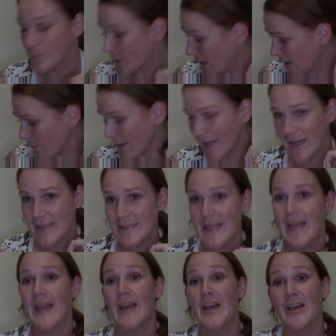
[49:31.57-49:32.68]
Anyway, guys,
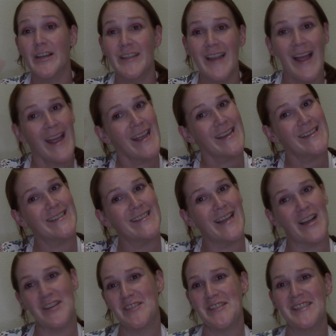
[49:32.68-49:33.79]
good night, and
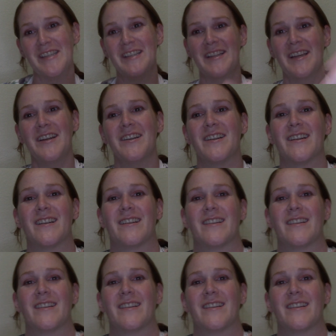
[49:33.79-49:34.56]
I'll see you later.